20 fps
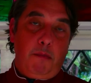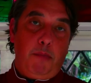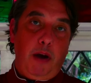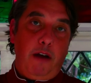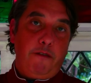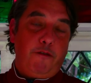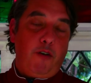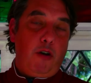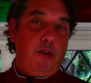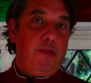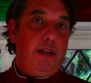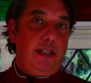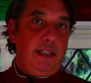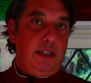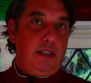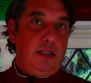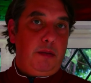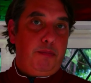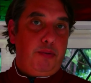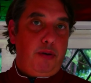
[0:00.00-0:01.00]
By following
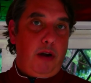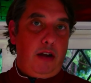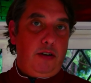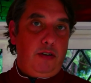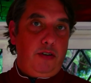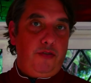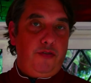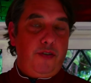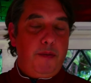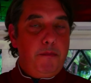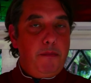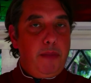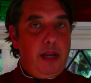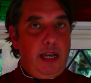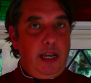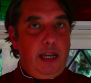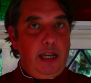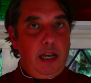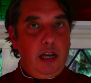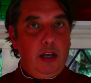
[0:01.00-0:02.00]
this approach, for
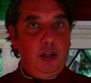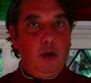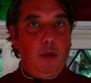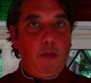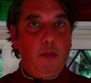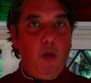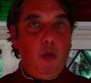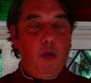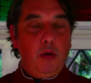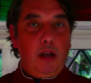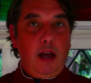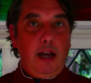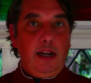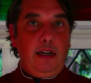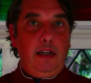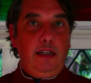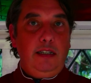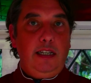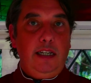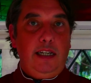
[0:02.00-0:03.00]
me, you're more
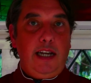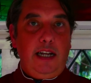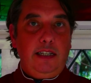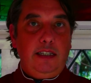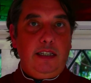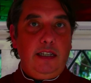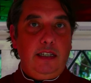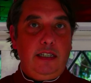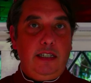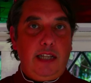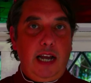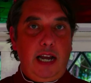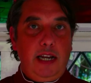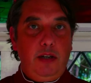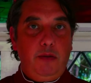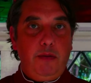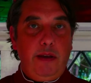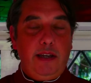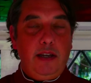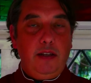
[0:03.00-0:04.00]
likely to get to the
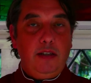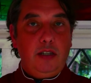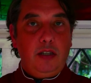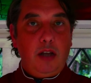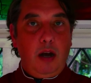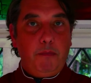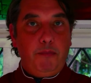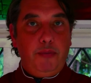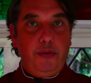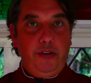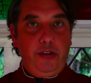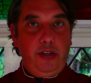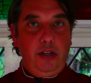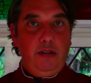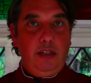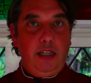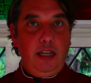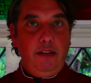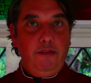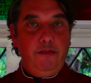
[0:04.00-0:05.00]
stage where you can start
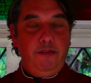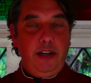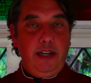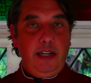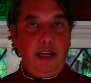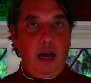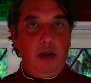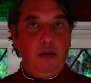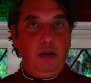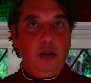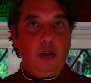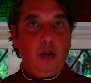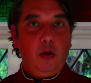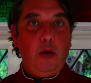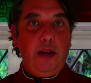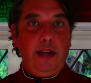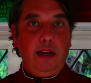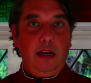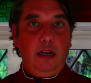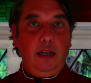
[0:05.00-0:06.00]
producing video
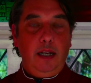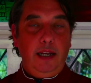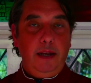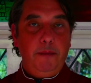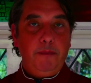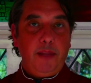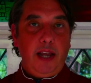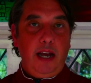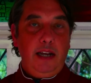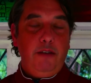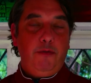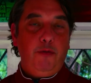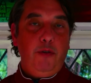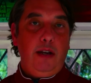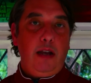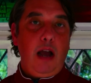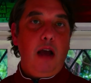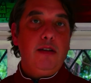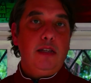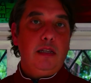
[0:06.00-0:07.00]
quickly. And if
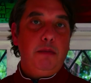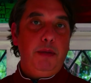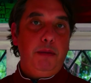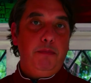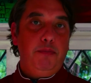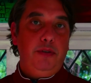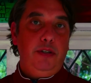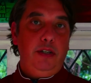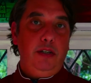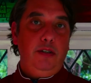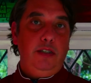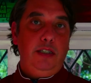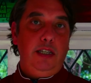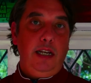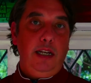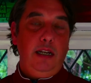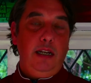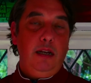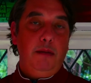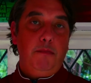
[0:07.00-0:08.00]
we're going to be
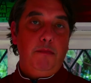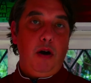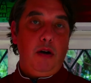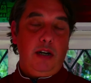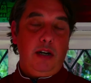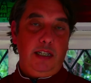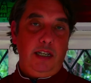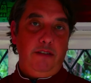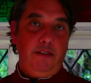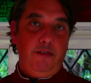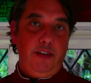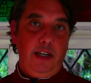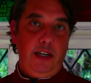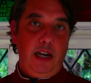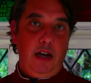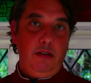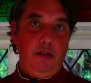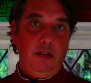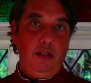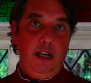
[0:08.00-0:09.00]
producing marketing
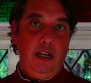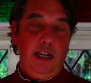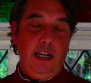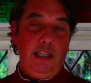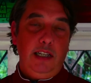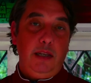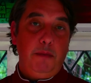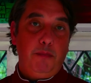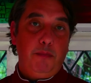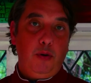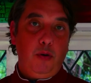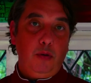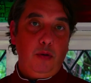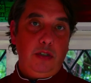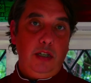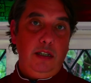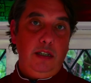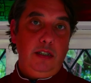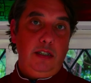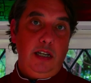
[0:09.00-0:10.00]
videos, it's
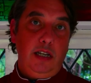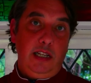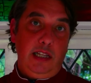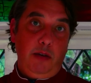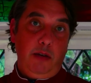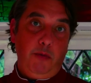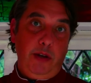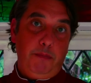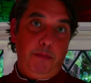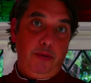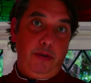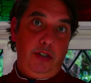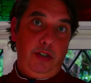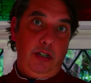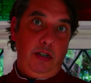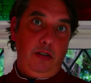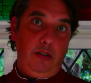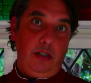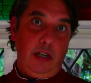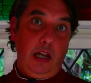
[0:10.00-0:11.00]
important that we
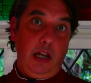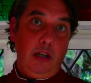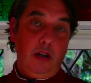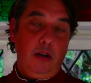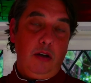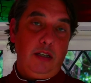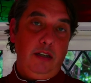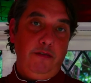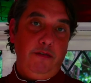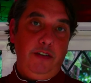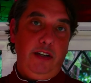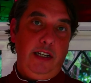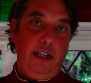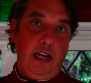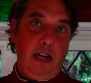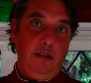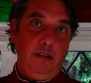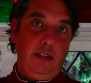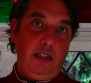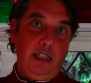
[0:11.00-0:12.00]
produce a lot of
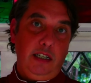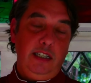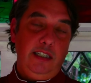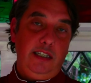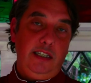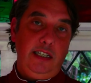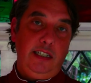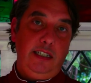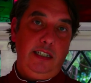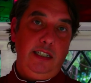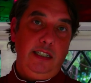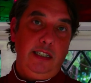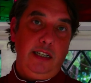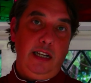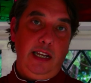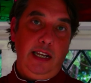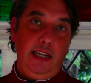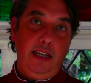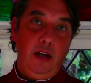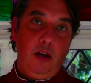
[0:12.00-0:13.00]
videos
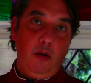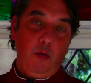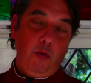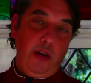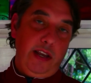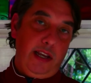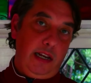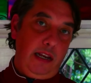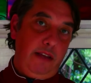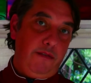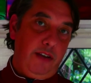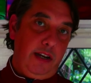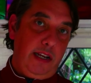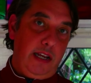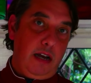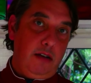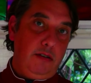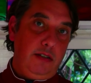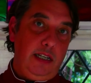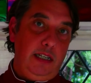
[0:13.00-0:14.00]
consistently. Weekly
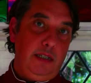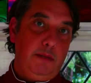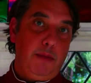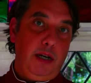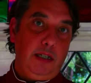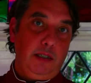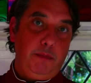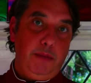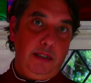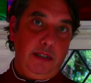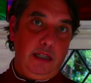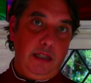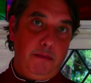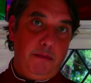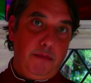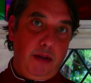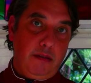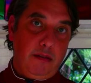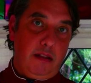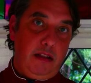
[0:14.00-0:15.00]
videos is much better
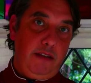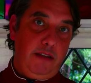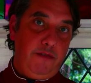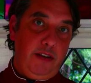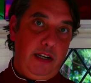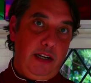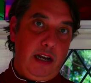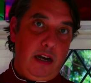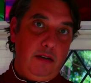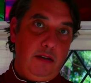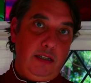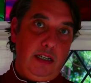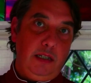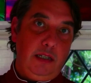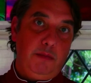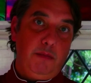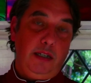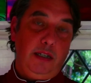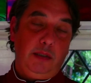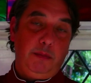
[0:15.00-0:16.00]
than monthly videos,
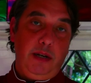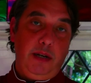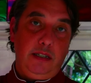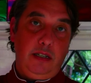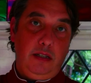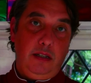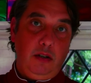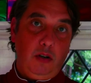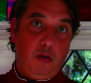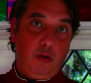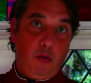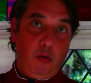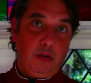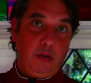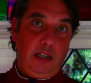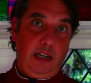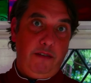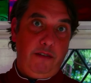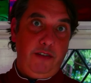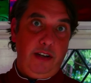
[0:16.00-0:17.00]
it's much better than
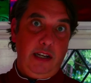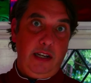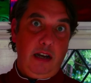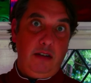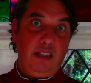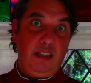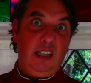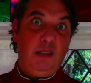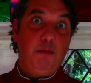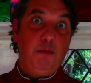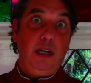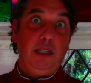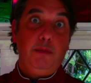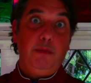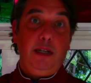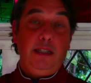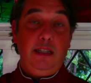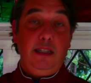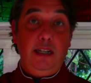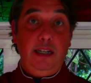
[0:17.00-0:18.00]
quarterly videos, it's much
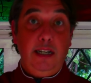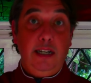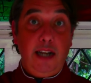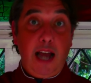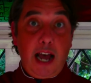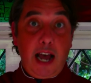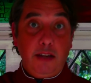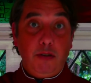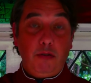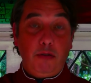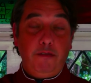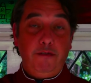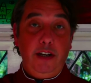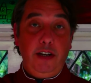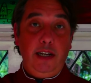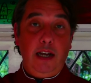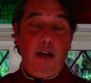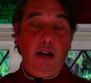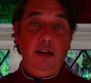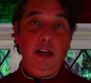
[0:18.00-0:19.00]
better than an annual
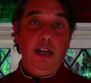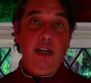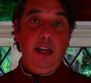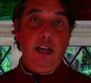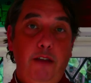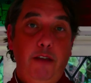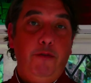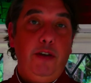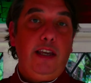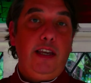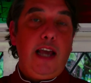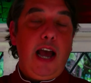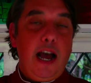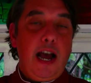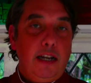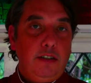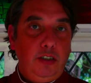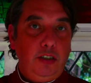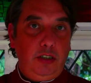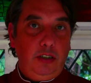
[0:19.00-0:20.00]
video. If we
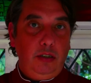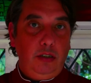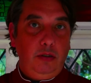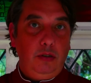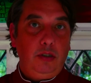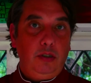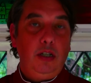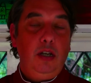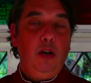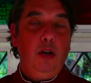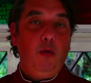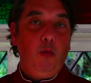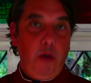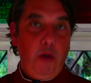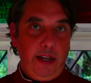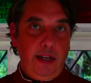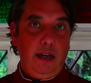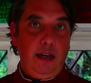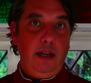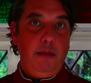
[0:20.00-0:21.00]
can shoot
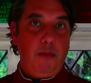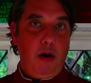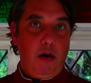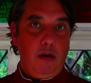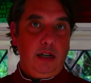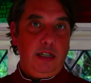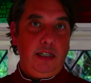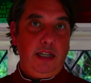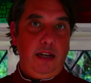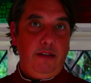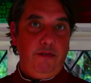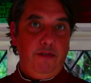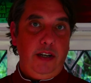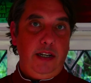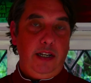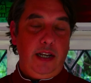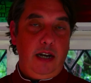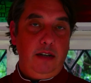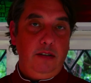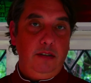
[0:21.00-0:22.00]
weekly marketing
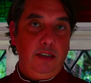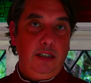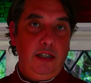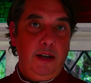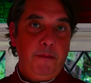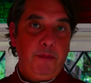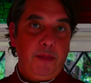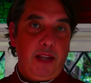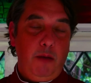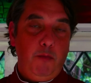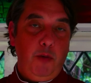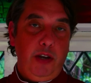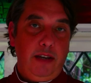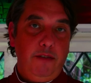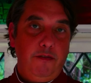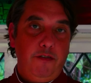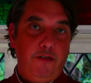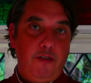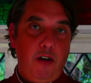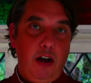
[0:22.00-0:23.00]
videos and we
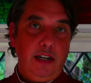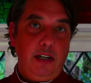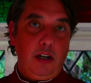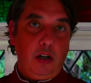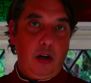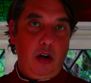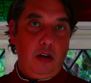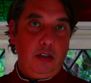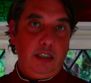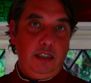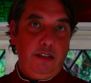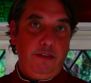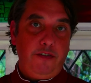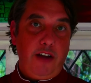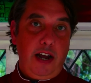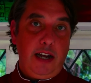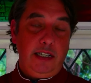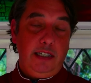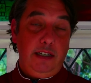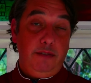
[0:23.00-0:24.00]
can find a
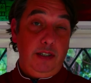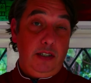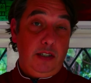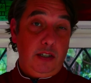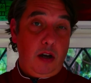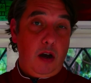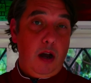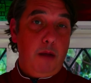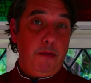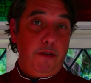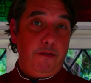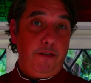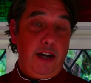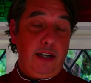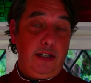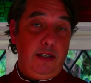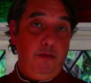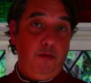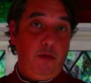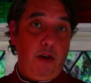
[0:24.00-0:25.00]
cost-effective and
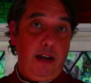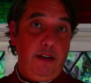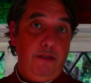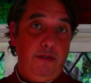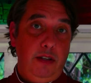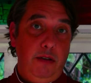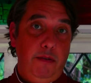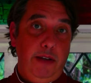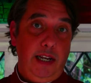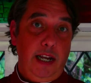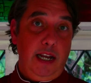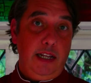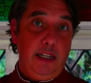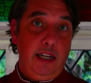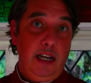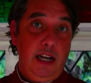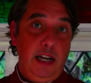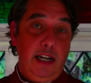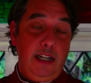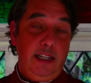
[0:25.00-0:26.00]
time-effective way of doing
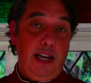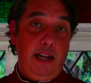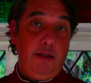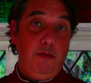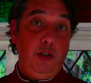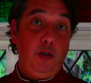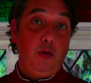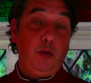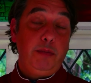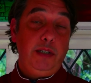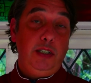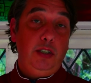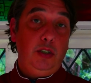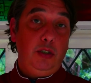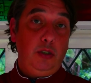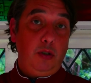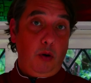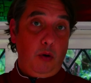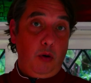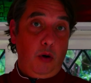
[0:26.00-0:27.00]
it, then you'll be
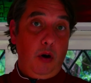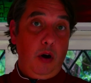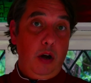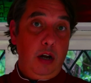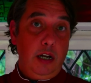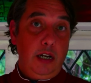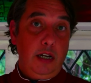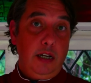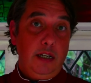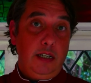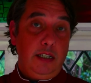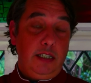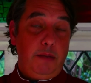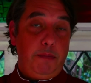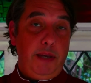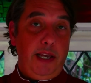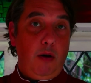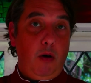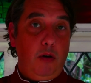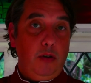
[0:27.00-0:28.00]
sure to
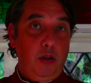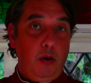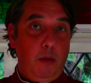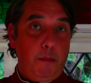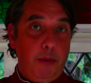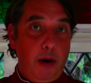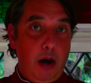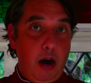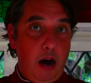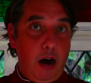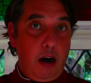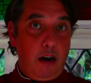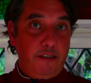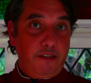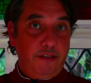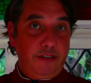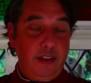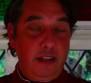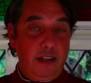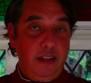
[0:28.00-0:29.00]
be on your
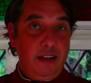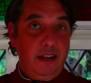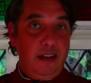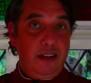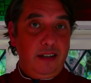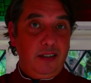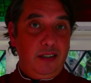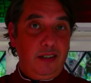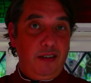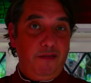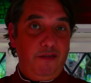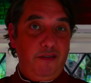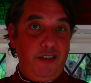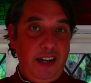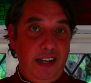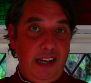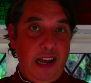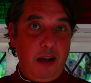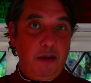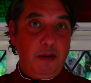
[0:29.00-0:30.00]
path to
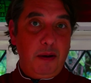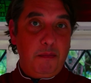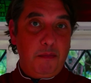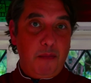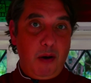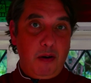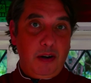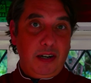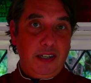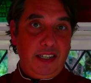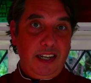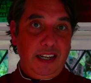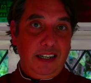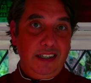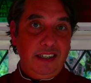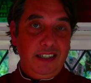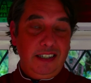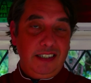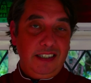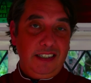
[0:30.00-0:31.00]
video
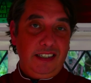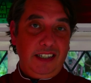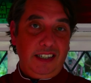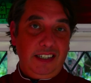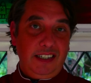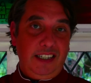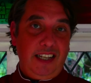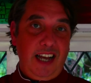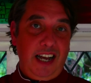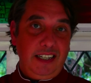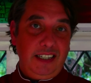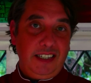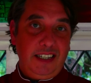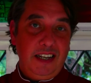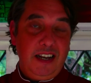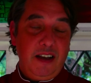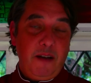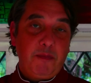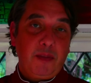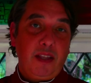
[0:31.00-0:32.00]
marketing
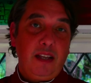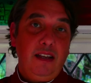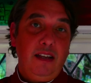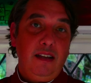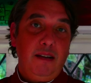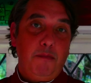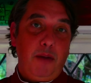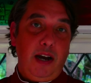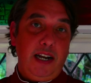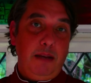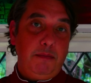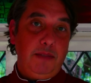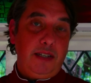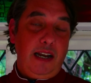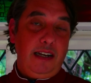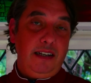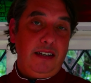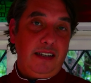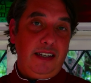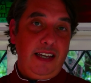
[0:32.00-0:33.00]
success. My name's
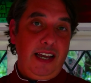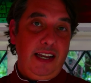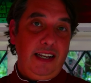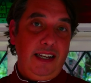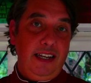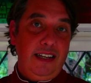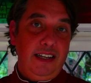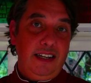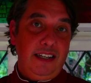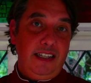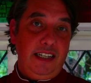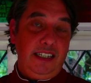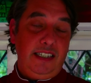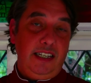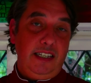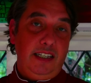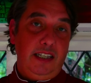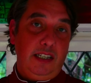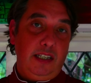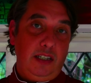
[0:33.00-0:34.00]
Elliott King, this
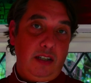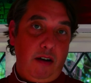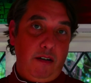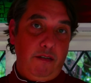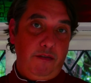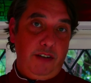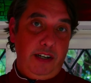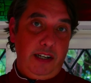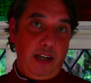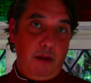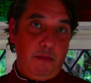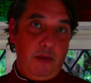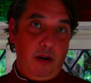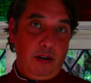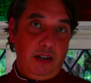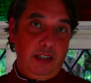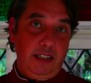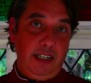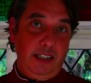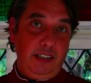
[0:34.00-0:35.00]
is the Start Video
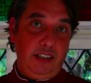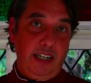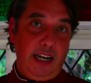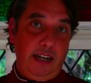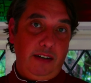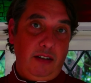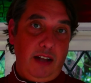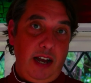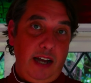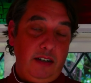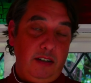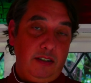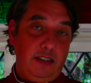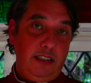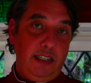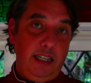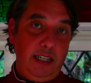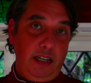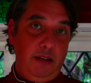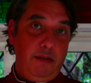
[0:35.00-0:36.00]
Marketing channel, and I'll
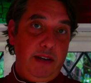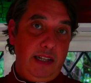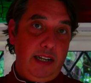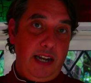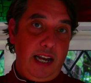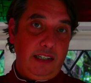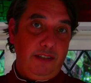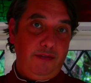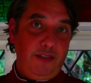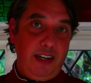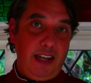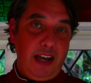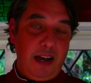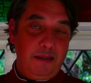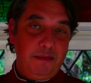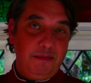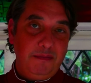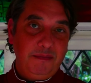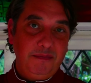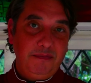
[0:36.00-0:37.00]
see you in the next video.